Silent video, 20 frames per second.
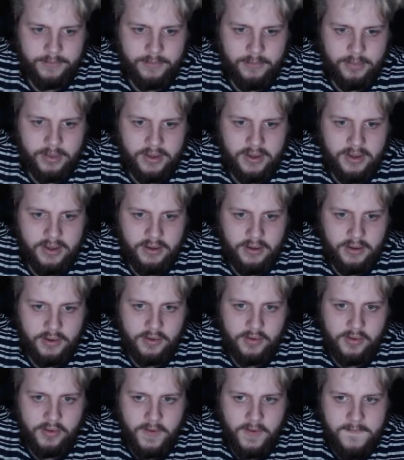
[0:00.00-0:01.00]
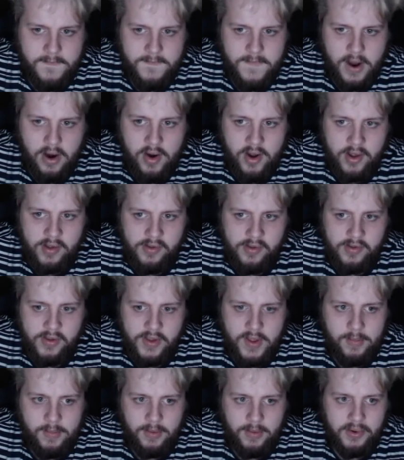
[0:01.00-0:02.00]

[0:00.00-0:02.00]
but it looks very similar.